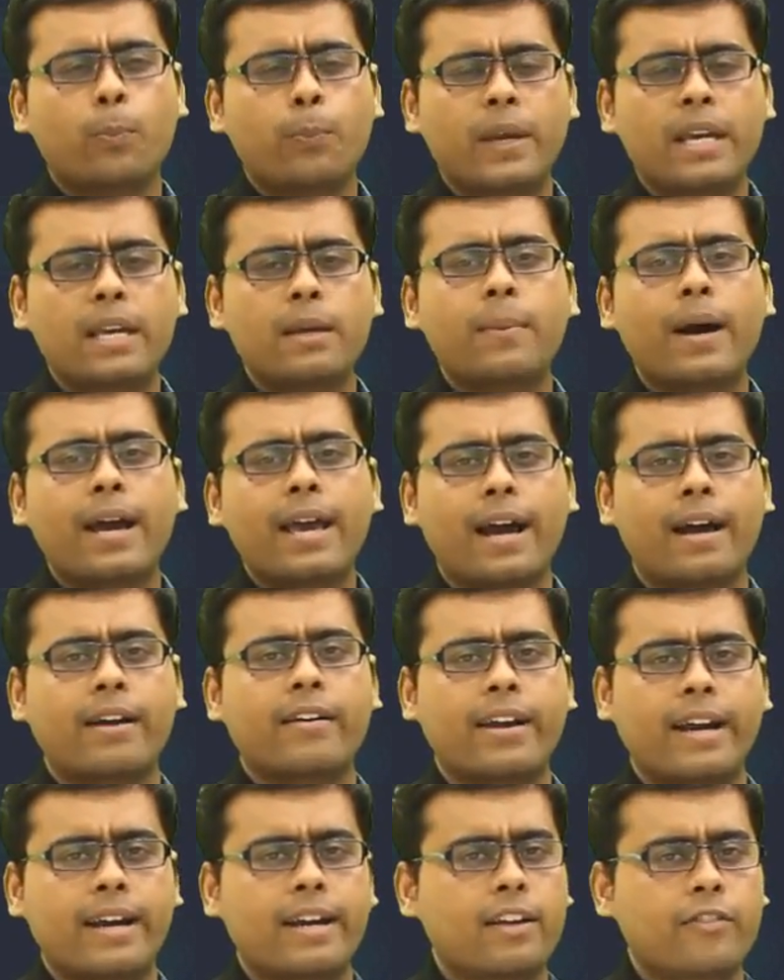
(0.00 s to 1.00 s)
P by
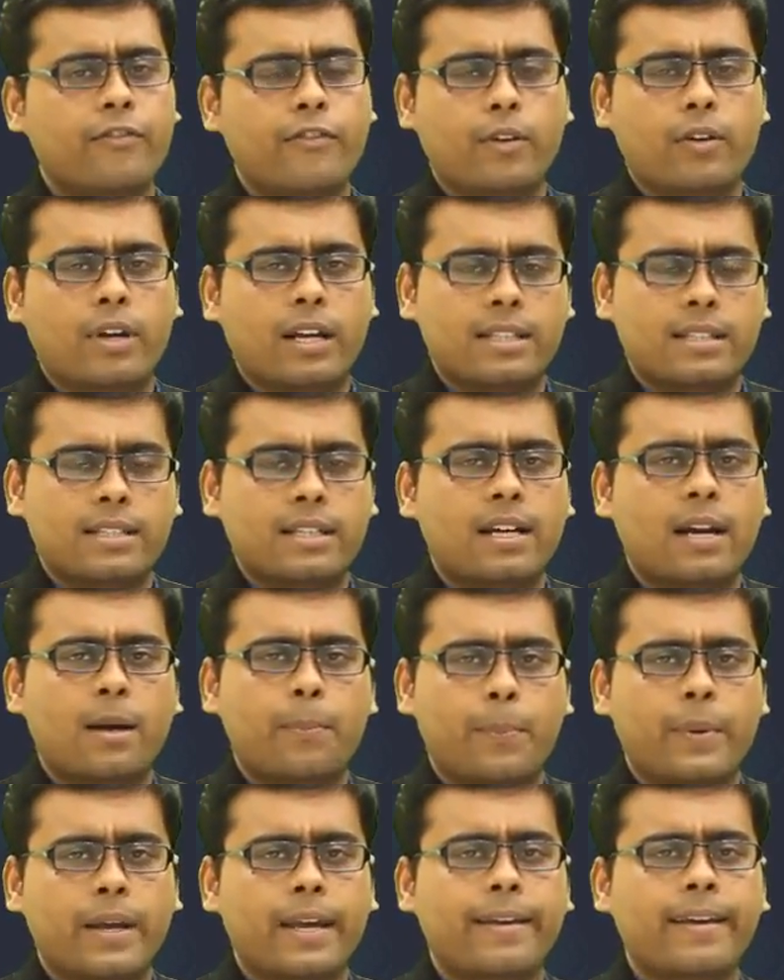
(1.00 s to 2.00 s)
100, if you consider
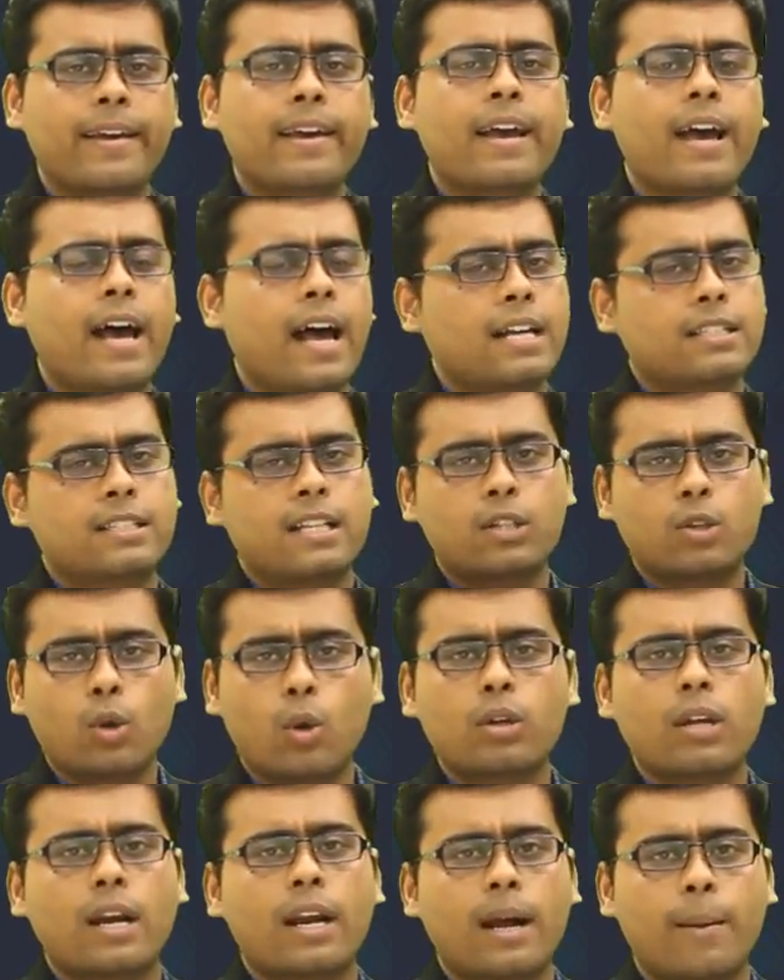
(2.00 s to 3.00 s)
P as the
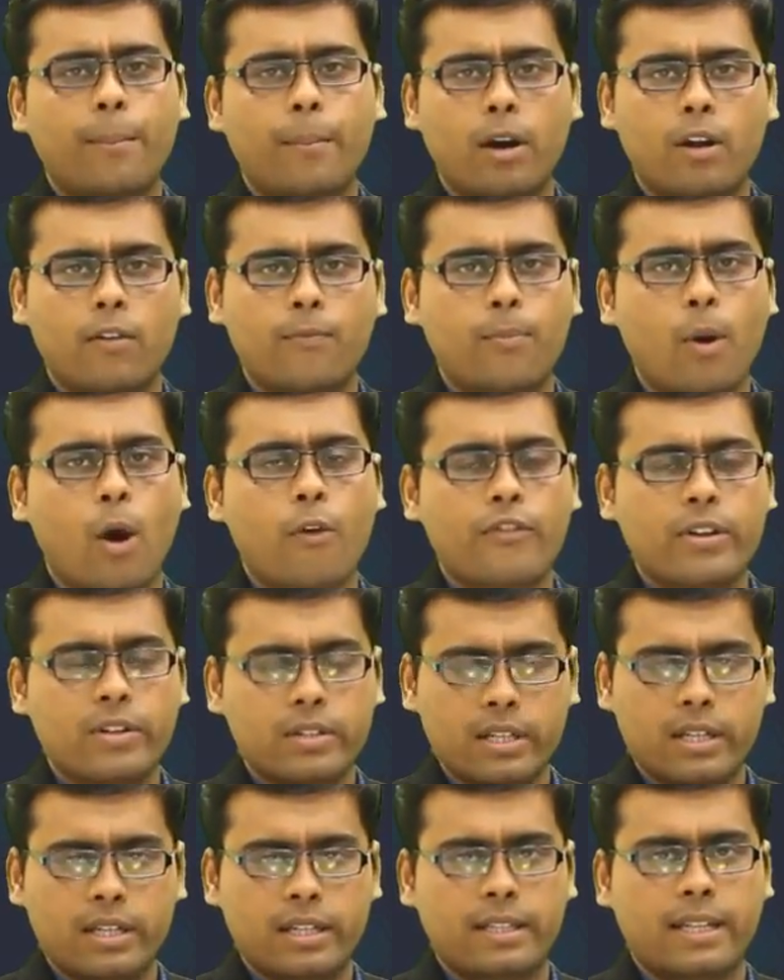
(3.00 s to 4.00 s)
total number of
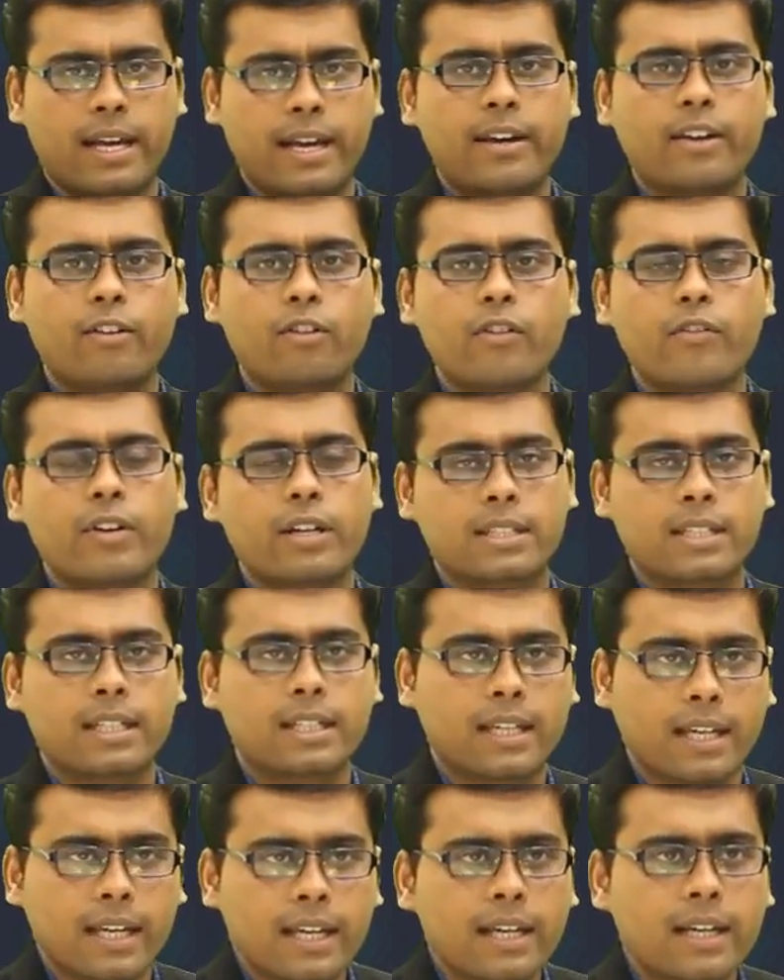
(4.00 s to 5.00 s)
professors in that
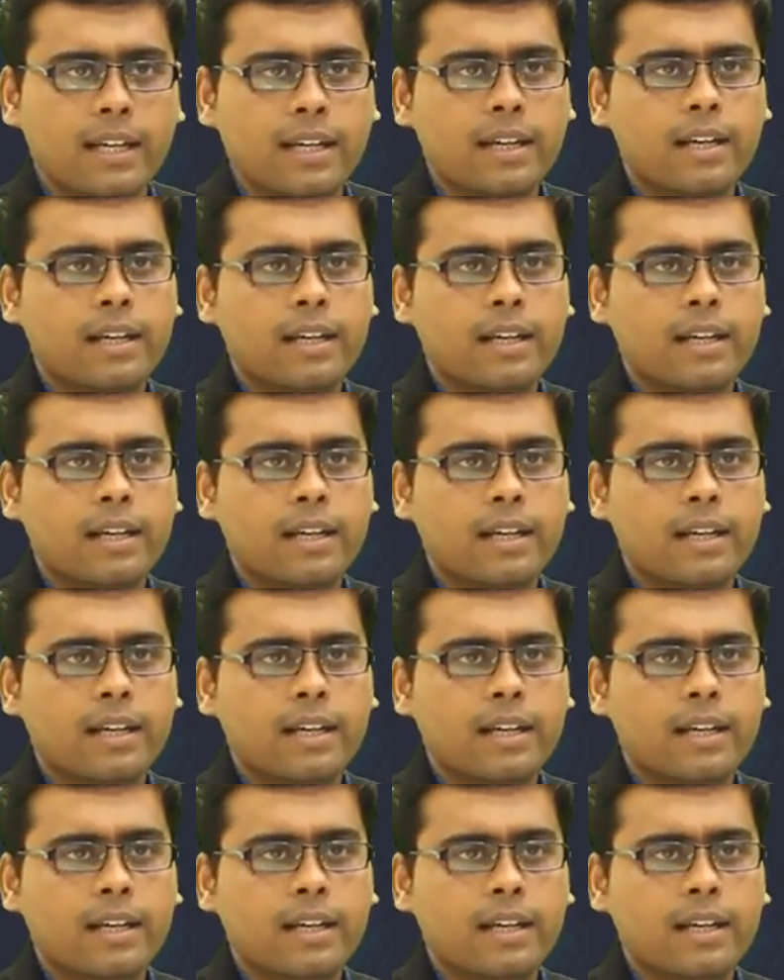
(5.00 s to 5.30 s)
university,